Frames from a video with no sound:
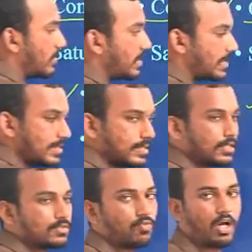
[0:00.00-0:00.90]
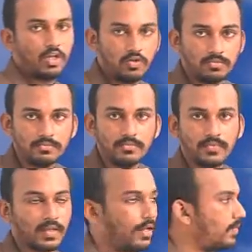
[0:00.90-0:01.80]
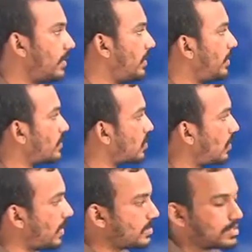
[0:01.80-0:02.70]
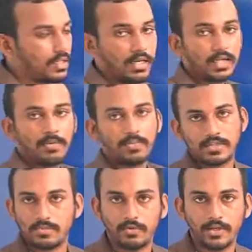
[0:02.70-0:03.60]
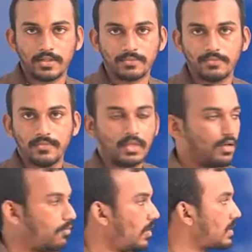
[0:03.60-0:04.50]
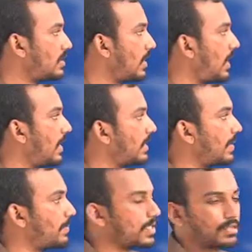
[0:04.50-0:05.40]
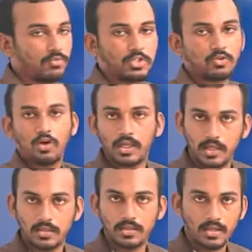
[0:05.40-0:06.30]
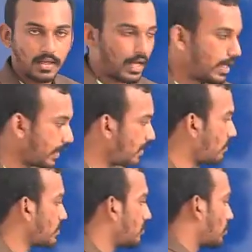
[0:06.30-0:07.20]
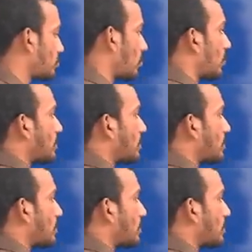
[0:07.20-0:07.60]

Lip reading: its volume, then it is known as compressibility. What is the high compressible soil? High compressible soils are